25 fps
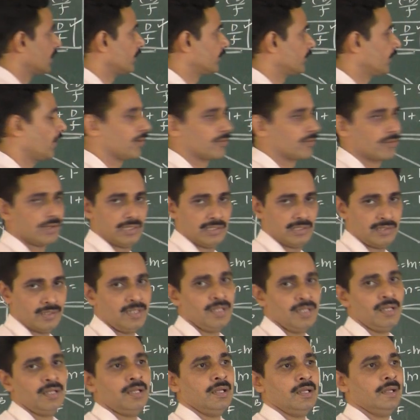or forward,
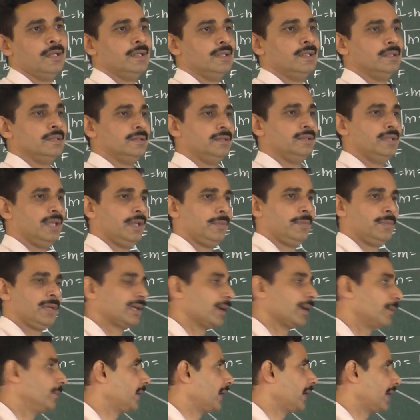they
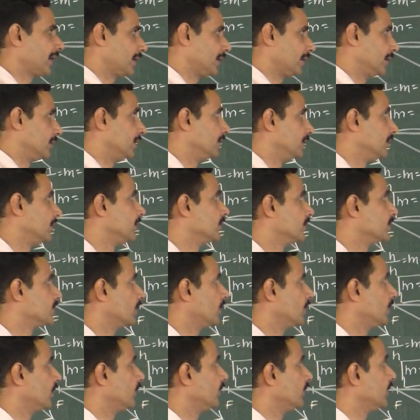become parallel.
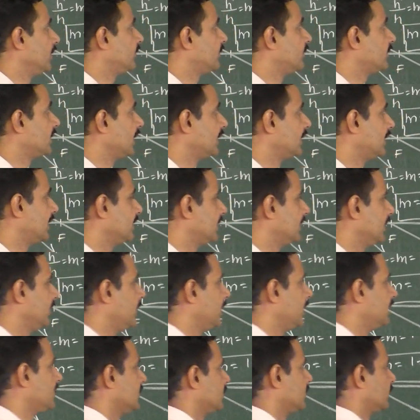So we've said that the
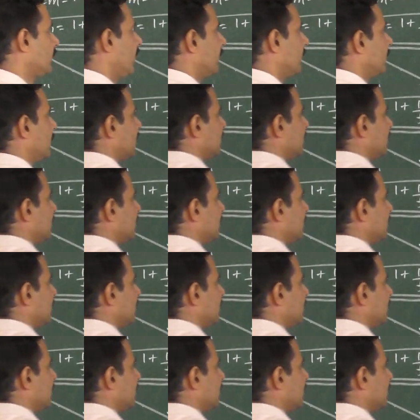image is formed